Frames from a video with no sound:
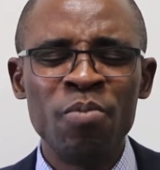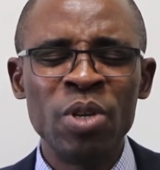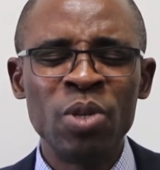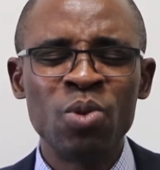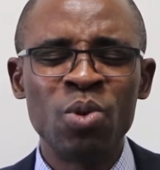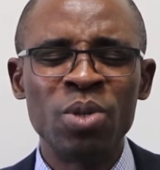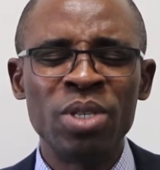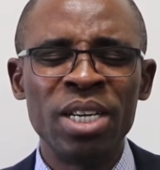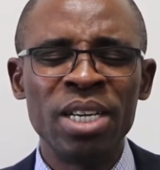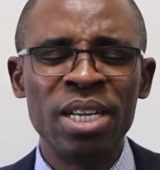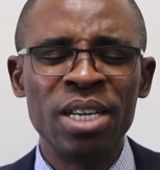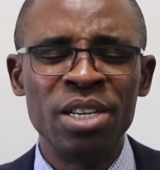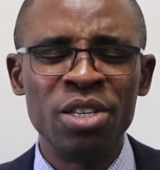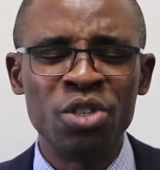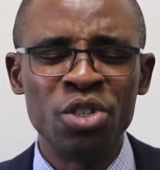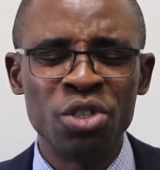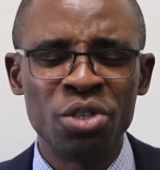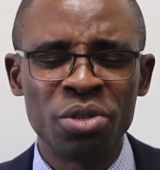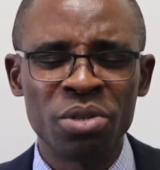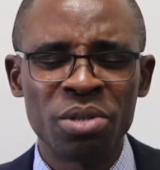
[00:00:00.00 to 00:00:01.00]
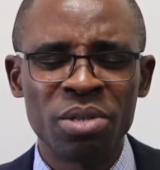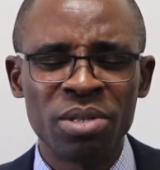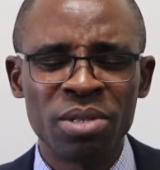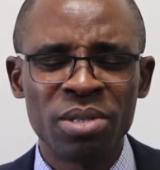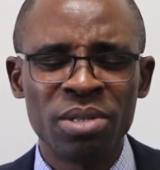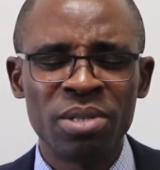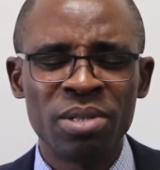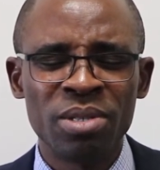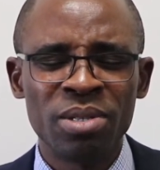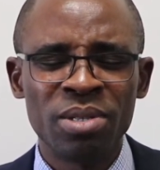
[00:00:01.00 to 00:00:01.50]
me to take a decision,
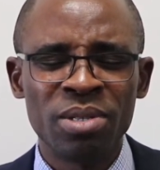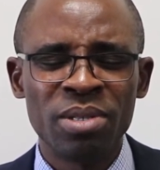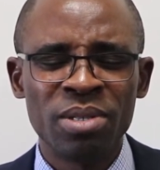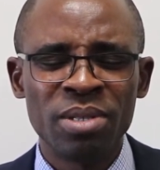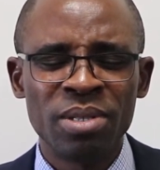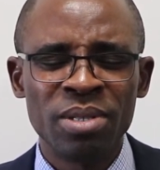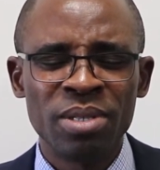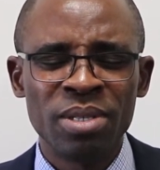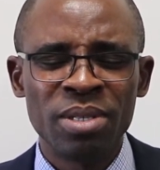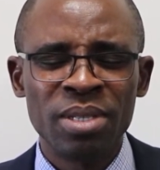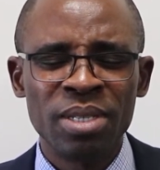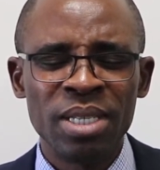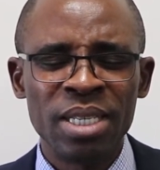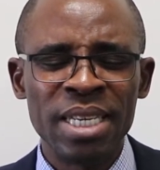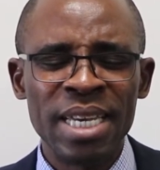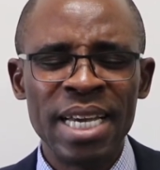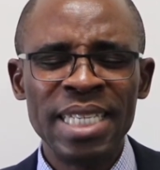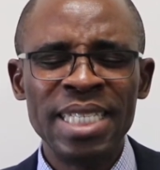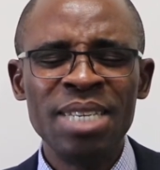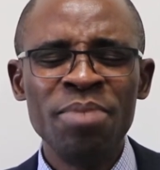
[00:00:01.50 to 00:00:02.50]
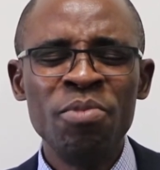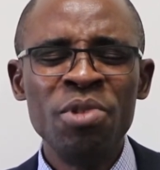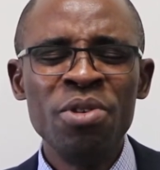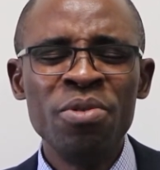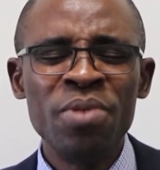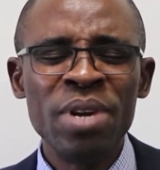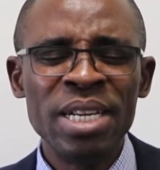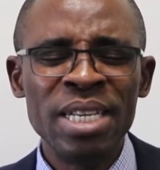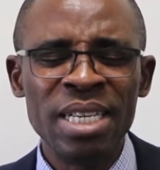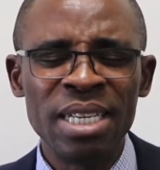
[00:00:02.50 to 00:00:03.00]
getting me
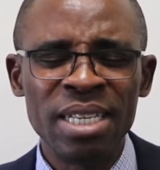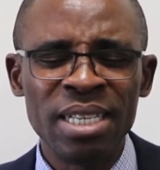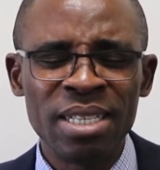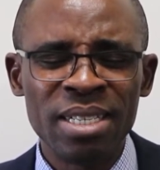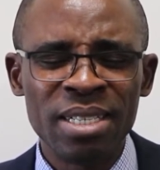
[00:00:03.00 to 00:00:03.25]
ready